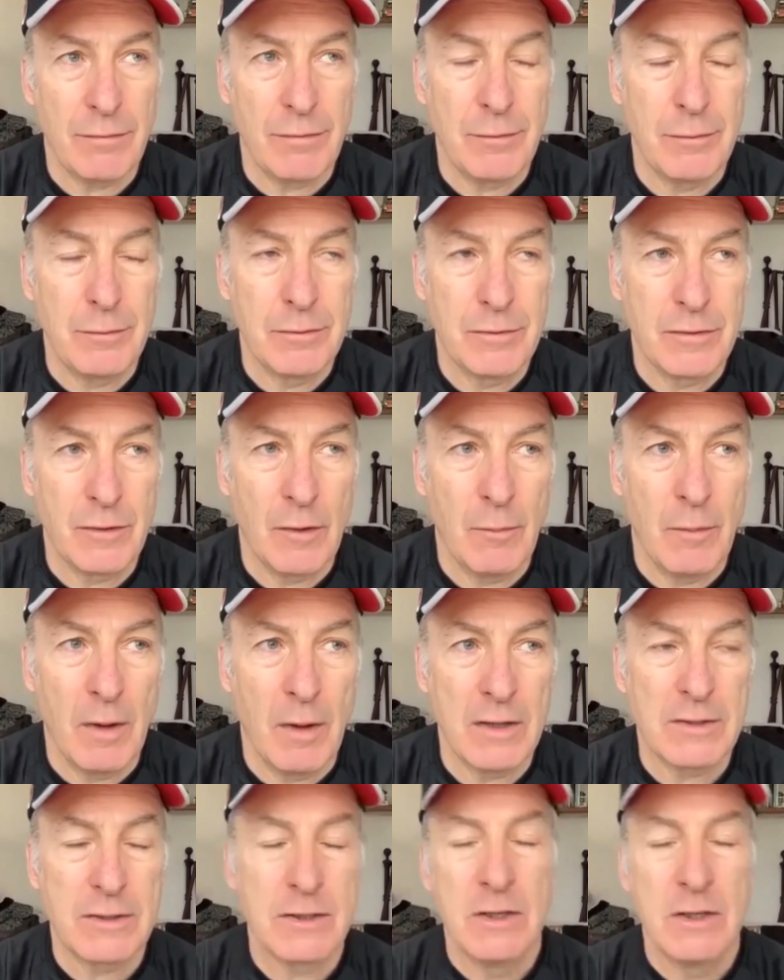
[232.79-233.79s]
through so
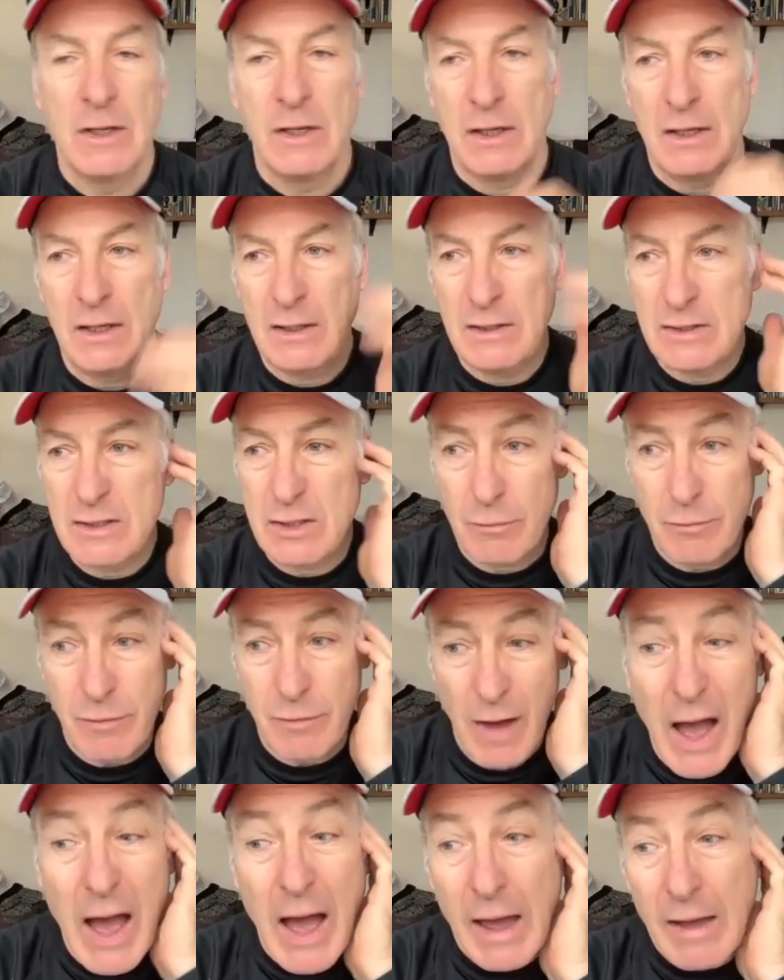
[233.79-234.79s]
much, he
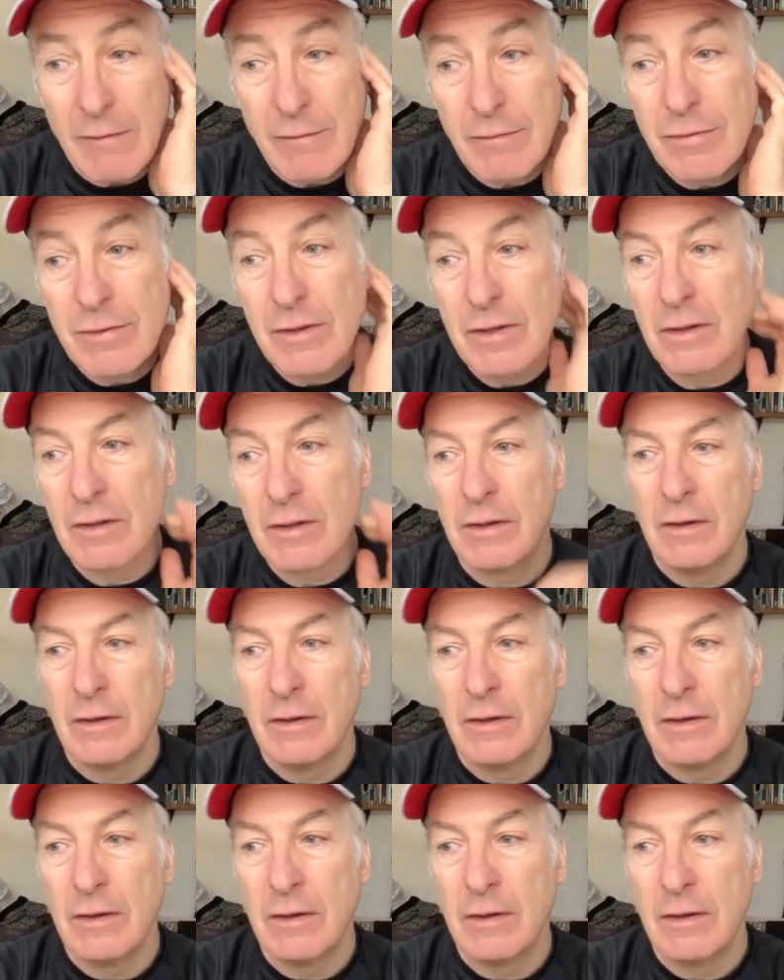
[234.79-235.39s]
survived.